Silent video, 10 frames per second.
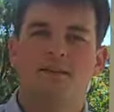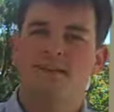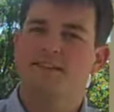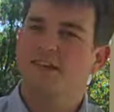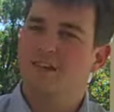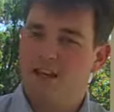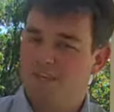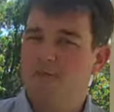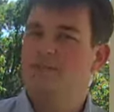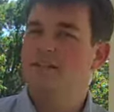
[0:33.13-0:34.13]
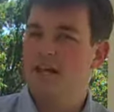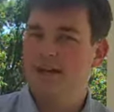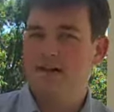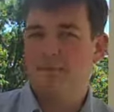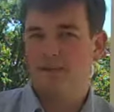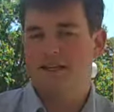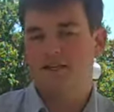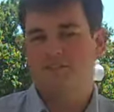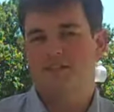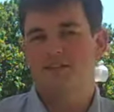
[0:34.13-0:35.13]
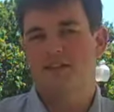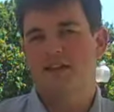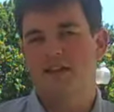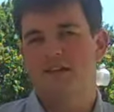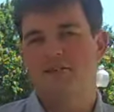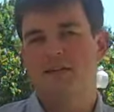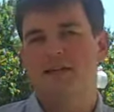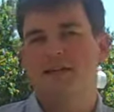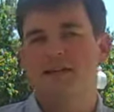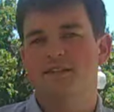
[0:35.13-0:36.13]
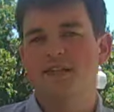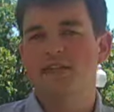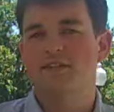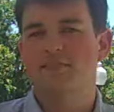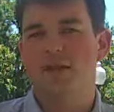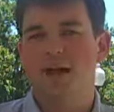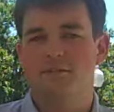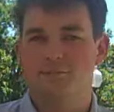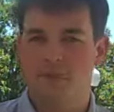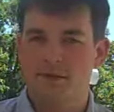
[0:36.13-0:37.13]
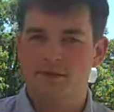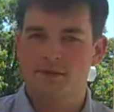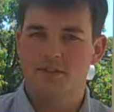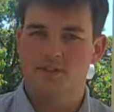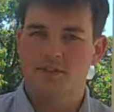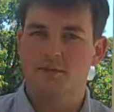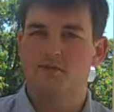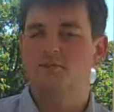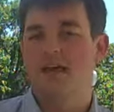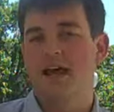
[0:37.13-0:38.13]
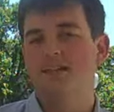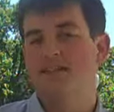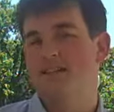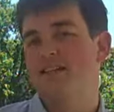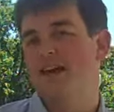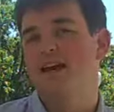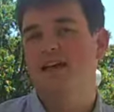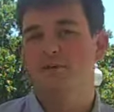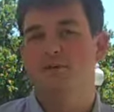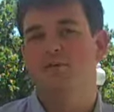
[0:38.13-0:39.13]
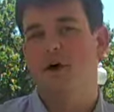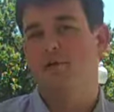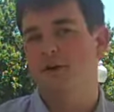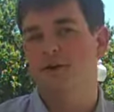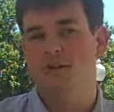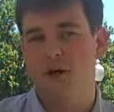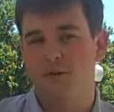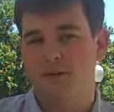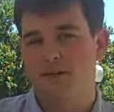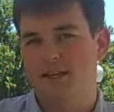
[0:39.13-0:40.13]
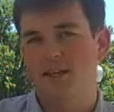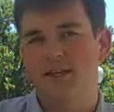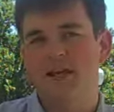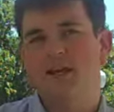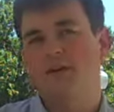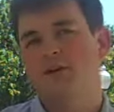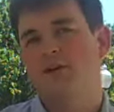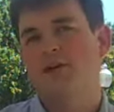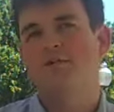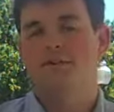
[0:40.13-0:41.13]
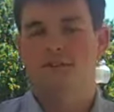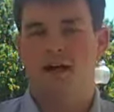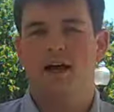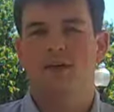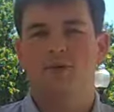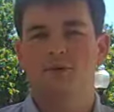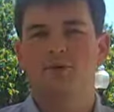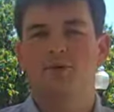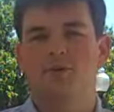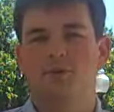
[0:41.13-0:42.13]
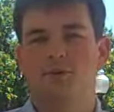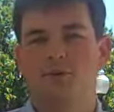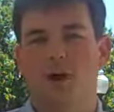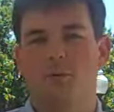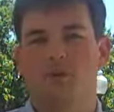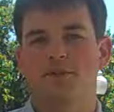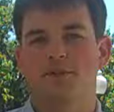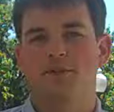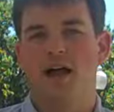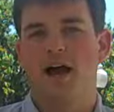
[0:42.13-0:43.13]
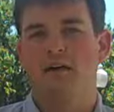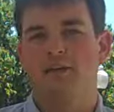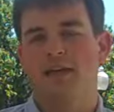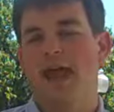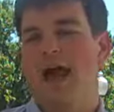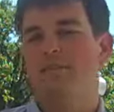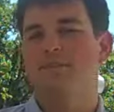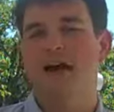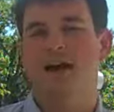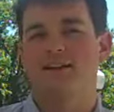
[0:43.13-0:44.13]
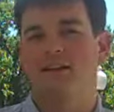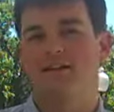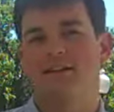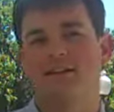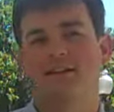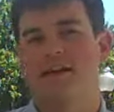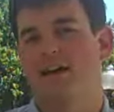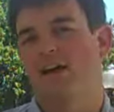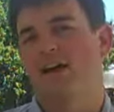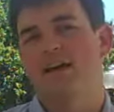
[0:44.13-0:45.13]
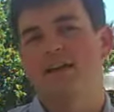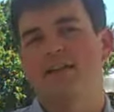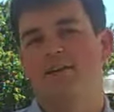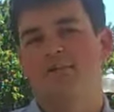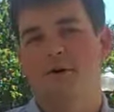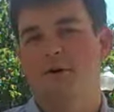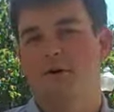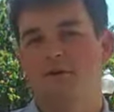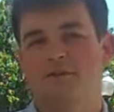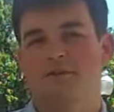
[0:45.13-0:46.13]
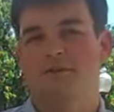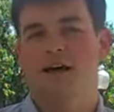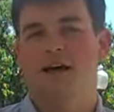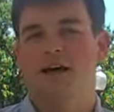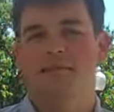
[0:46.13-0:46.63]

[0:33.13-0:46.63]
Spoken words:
That's not the case with native applications, and that's because each platform uses its own SDK, or software development kit, to give tools to a developer to allow the app to access things like the phone's